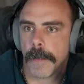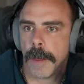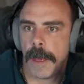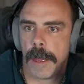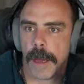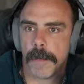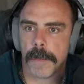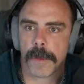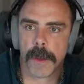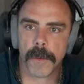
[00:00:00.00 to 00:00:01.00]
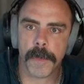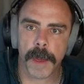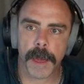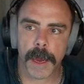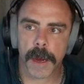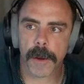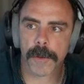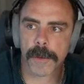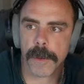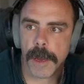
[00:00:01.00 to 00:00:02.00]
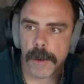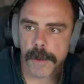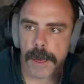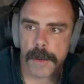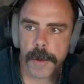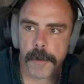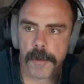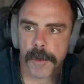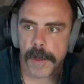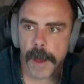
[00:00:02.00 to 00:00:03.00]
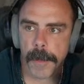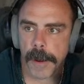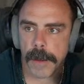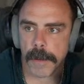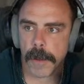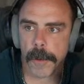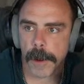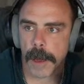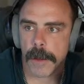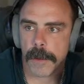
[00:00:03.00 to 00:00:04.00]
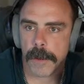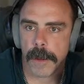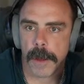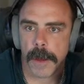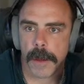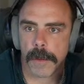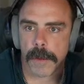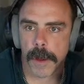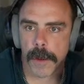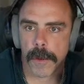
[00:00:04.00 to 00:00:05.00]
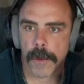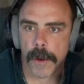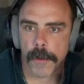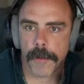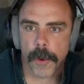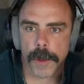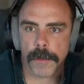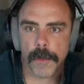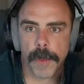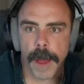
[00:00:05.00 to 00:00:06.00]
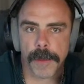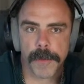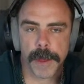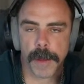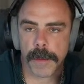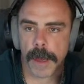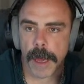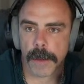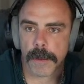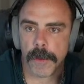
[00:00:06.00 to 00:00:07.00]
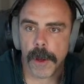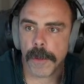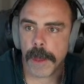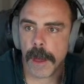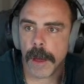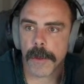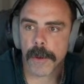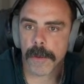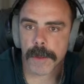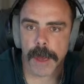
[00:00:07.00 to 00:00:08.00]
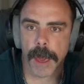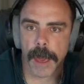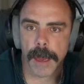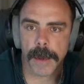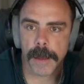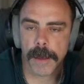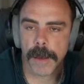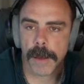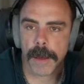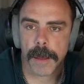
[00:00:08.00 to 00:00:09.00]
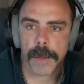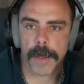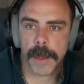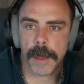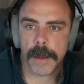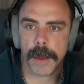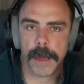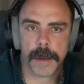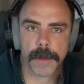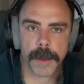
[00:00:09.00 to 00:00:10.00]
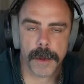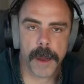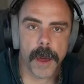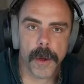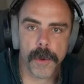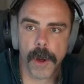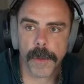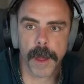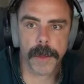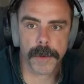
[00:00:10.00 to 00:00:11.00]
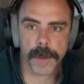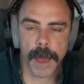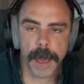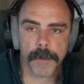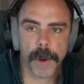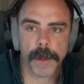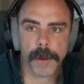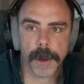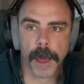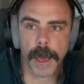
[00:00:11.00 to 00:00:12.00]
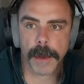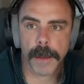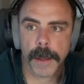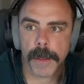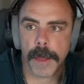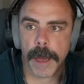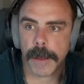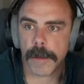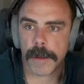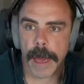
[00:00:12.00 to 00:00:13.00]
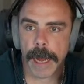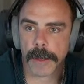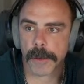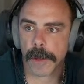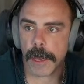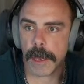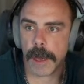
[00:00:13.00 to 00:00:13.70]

Yeah. So here's kind of the difference between the uppercase and lowercase. So are forwarded without the VLAN tag. So on the other side, then it doesn't know on the other side whether or not that is actually